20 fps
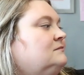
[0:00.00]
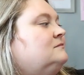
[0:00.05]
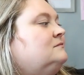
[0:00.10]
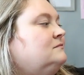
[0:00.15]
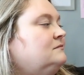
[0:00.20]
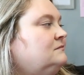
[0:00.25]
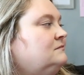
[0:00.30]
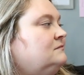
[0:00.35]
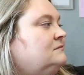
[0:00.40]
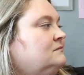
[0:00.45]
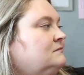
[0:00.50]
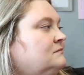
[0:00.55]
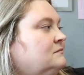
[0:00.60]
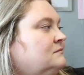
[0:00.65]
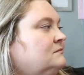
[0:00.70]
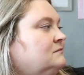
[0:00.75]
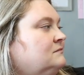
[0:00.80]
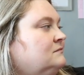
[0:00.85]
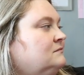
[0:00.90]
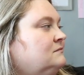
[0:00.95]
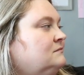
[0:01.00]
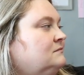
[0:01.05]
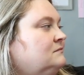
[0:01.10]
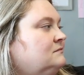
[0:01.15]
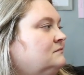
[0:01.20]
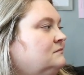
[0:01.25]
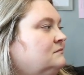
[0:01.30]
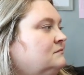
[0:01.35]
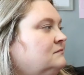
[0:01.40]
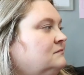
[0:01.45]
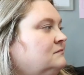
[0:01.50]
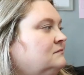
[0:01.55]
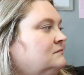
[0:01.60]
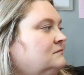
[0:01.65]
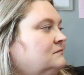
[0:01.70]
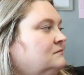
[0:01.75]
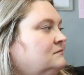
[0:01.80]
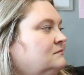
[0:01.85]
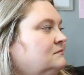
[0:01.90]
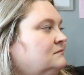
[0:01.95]

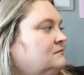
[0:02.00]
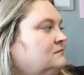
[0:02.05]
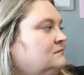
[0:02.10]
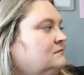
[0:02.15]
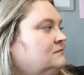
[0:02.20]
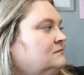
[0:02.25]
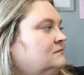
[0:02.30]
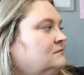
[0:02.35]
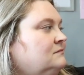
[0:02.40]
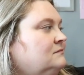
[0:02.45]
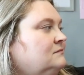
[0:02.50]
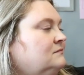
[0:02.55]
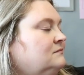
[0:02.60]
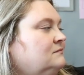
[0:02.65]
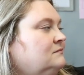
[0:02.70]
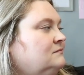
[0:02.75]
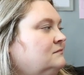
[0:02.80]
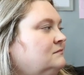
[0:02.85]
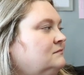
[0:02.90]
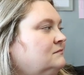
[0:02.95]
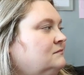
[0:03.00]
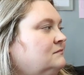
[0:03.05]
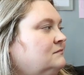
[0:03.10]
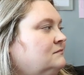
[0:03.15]
This person isn't speaking.